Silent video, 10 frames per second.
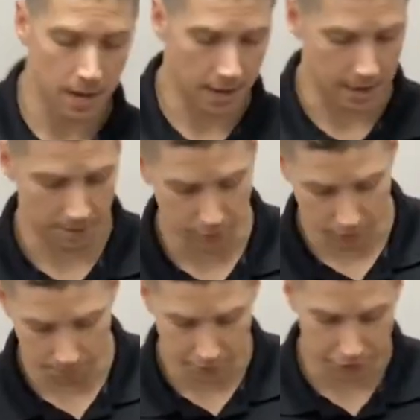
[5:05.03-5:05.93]
You
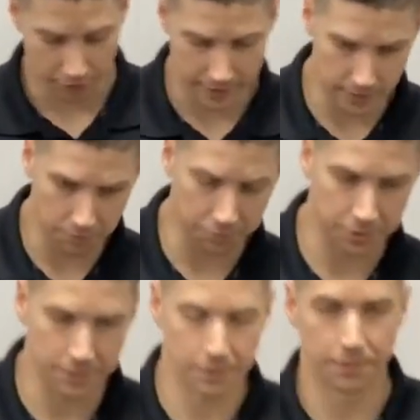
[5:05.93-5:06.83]
can put your
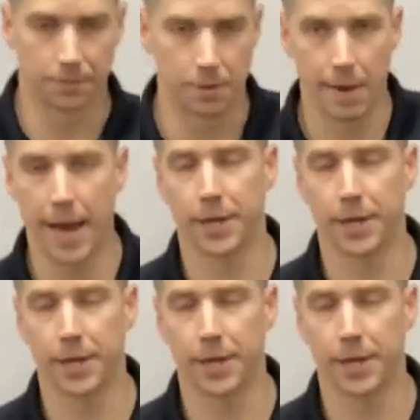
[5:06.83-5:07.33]
heels, the back